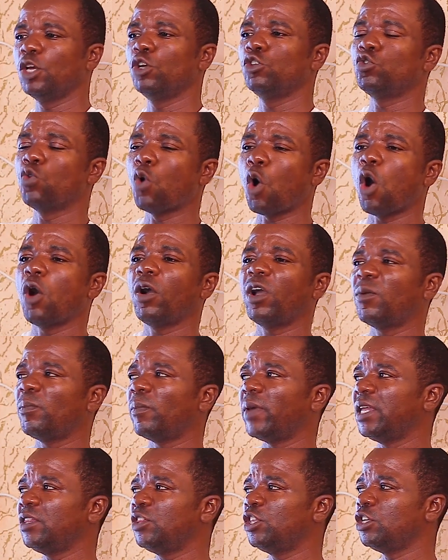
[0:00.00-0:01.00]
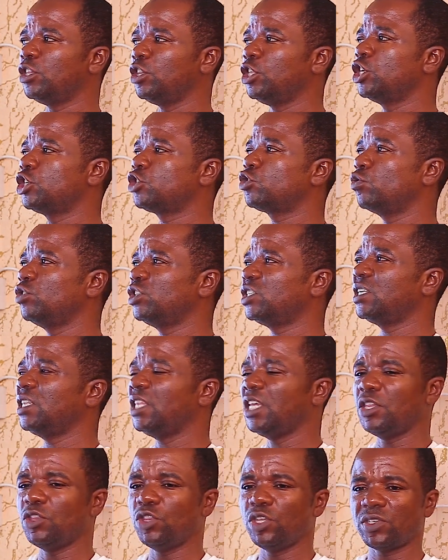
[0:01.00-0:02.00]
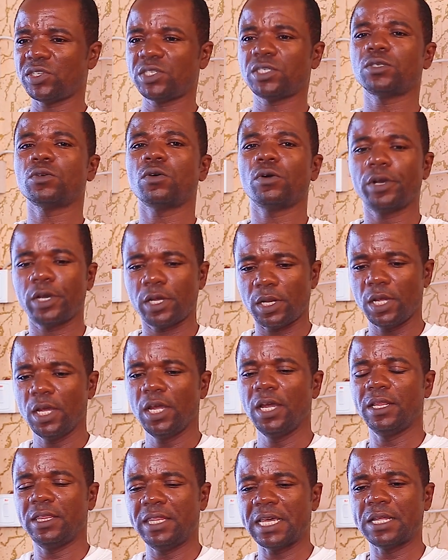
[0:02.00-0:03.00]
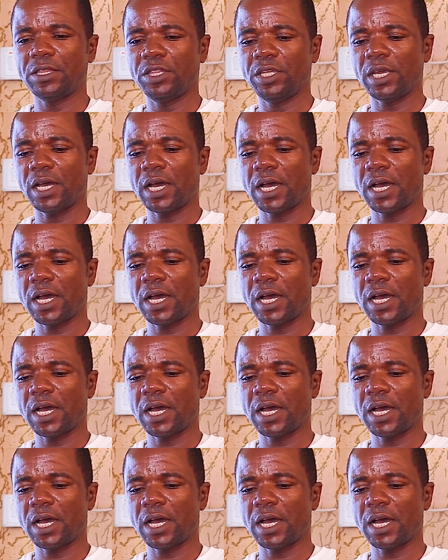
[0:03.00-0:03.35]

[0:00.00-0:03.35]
to augment the nitrogen in the soil that